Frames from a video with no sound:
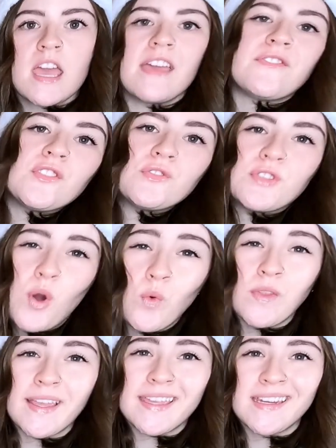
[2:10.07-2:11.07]
If you
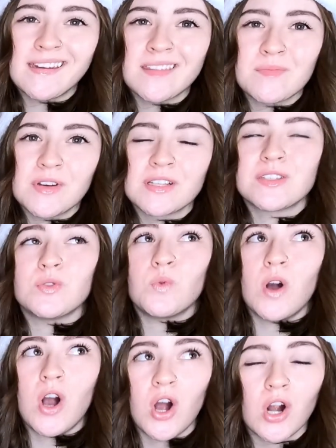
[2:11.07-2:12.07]
don't like any of the books,
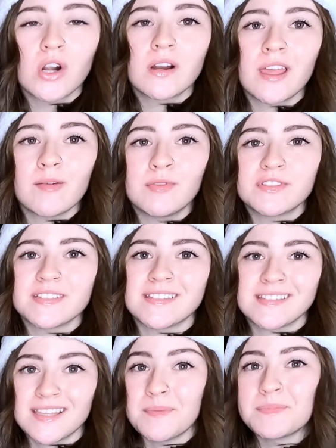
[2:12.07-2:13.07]
you are able to
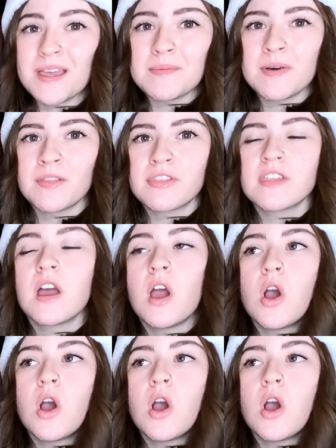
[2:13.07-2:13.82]
skip that month,